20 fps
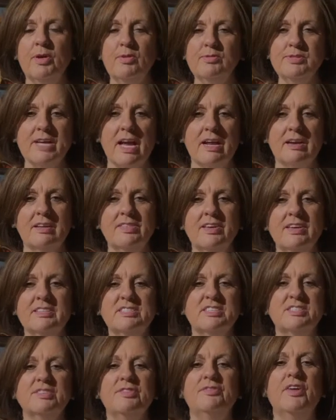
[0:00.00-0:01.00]
those kind of
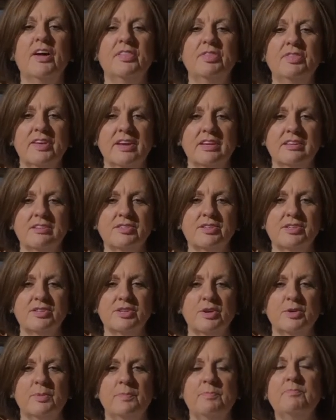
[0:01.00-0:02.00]
things. It's a fun thing to
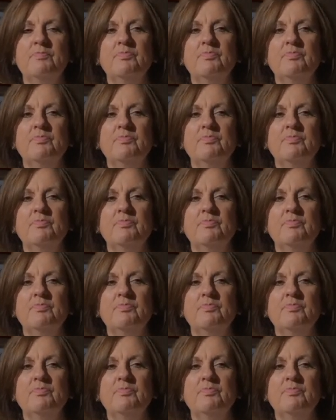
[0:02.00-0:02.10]
do.